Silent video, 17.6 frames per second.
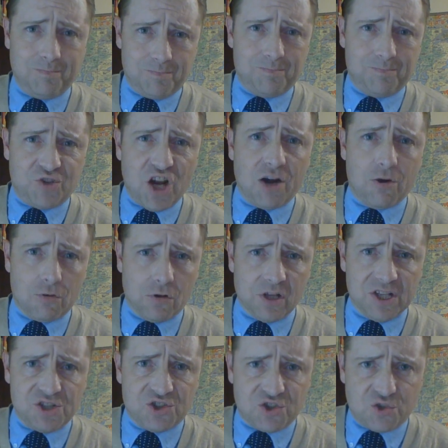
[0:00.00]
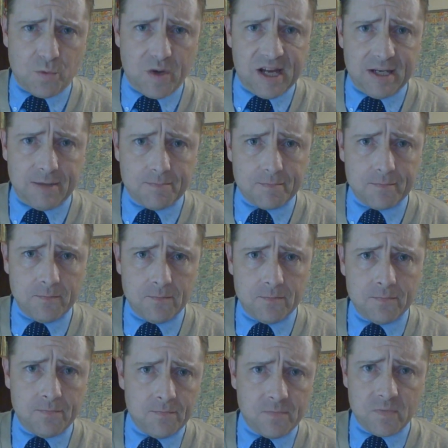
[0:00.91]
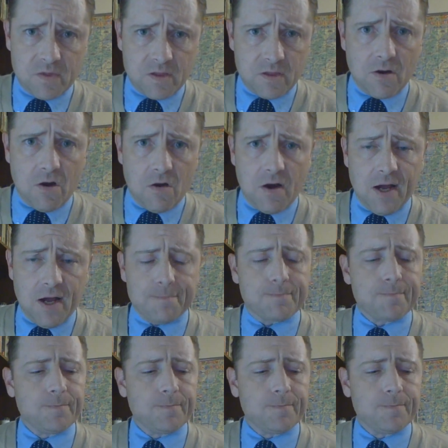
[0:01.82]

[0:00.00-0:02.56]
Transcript: generally sweet. All right.